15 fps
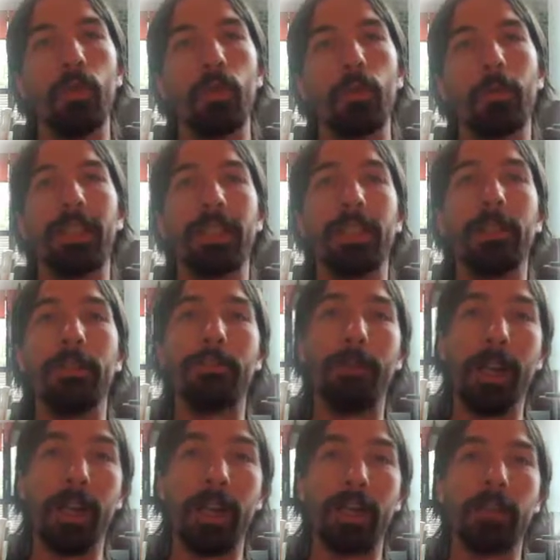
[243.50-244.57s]
automatically
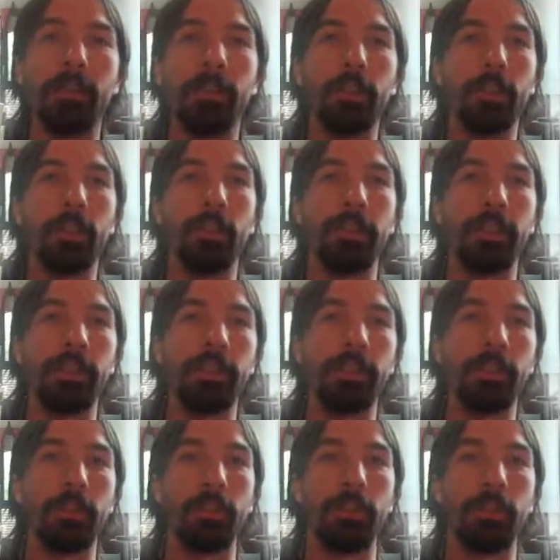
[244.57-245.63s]
find the, these
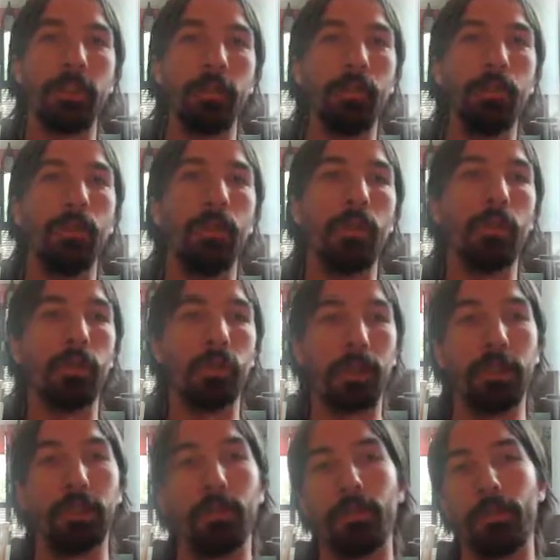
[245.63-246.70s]
uh, these two uh,
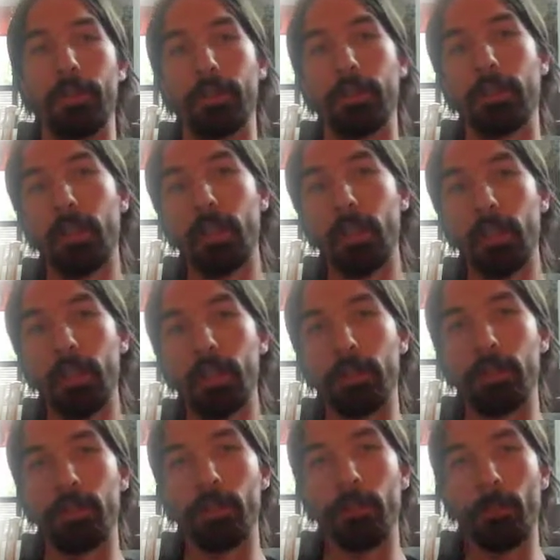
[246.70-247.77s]
thresholds.
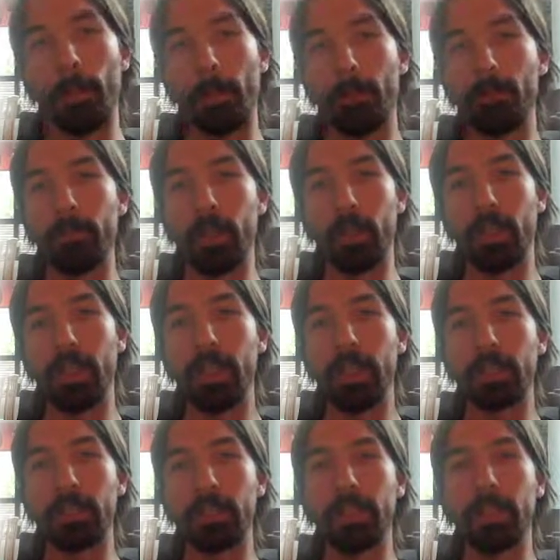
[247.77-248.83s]
So uh, here
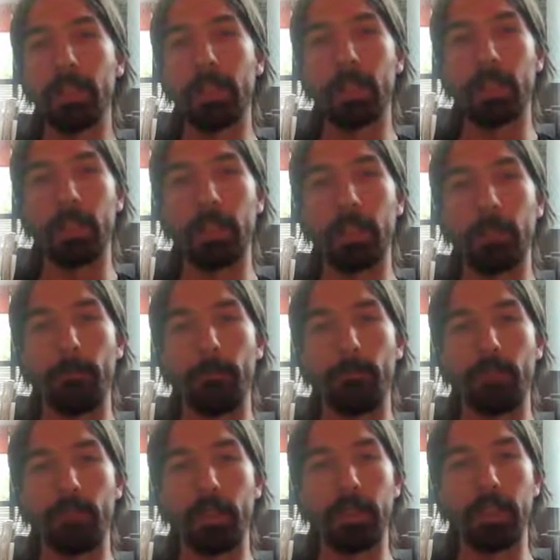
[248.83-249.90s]
the
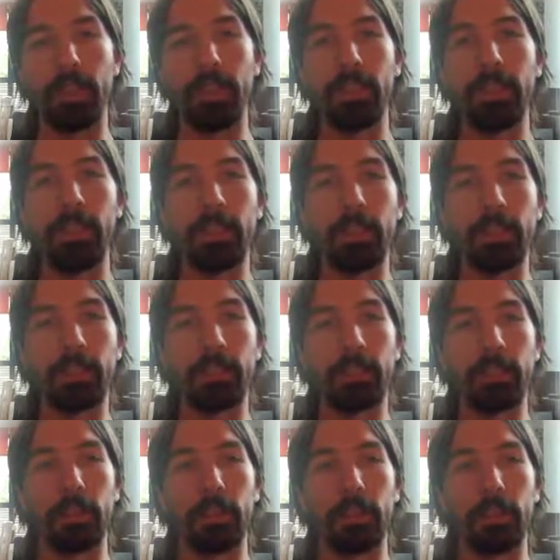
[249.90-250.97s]
um, the idea is that
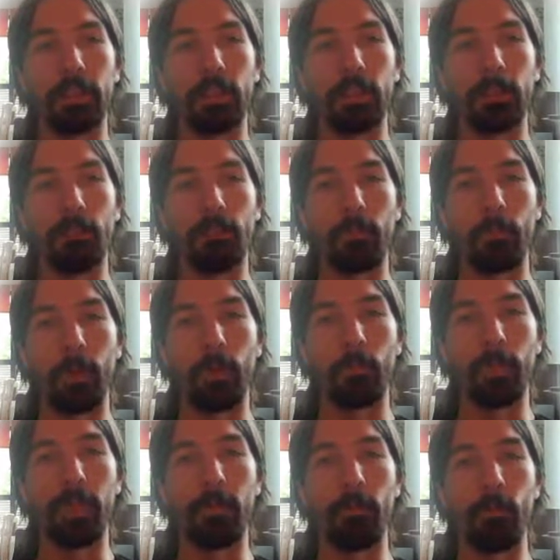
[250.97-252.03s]
um, well
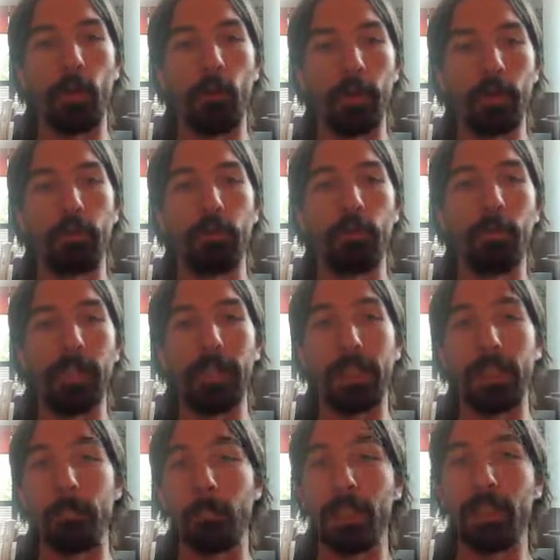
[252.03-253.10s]
we we want to basically
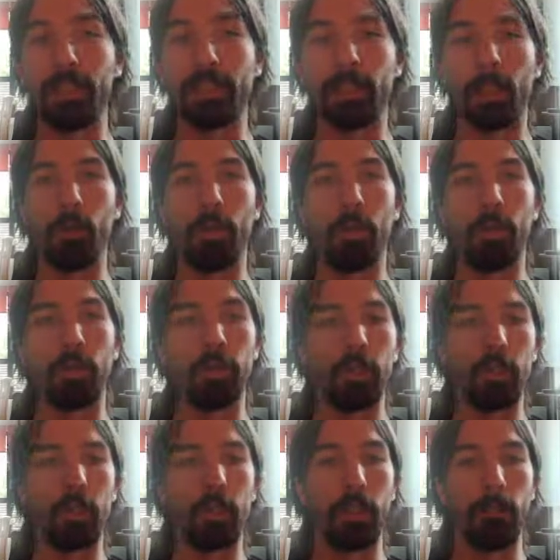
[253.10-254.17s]
split our
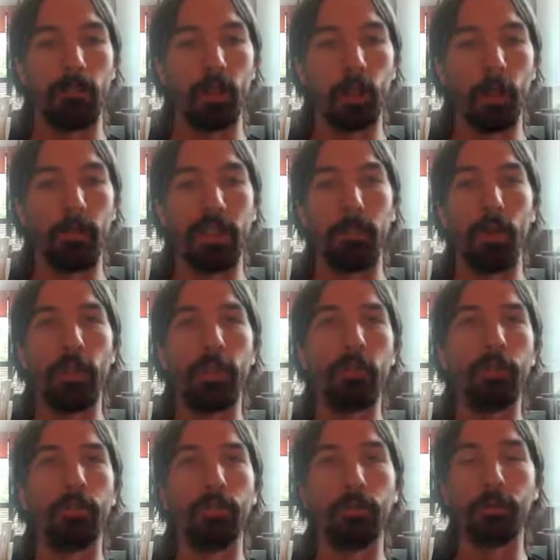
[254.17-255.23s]
um, lookup table
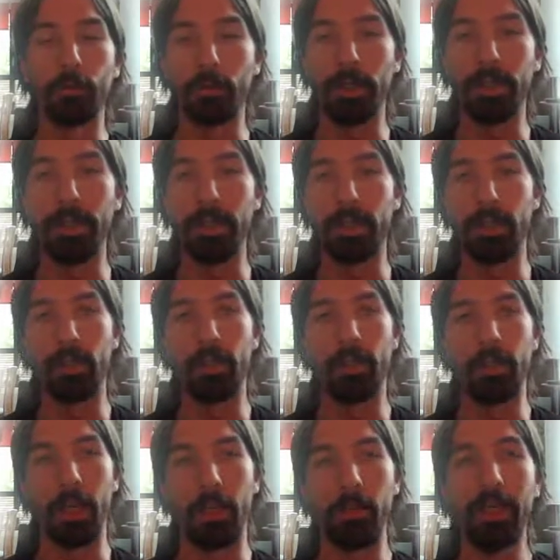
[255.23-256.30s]
into three uh,
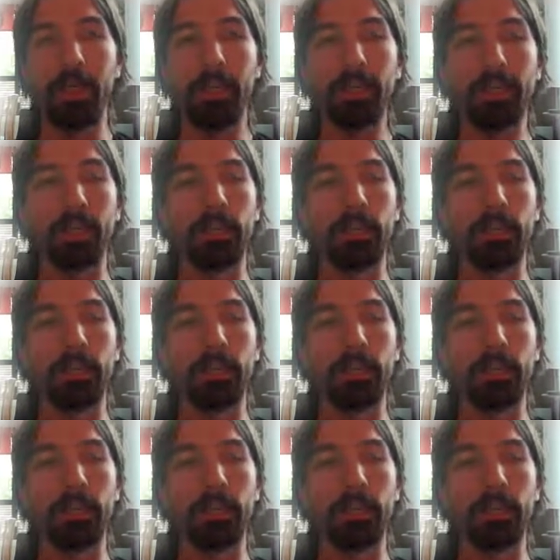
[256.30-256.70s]
areas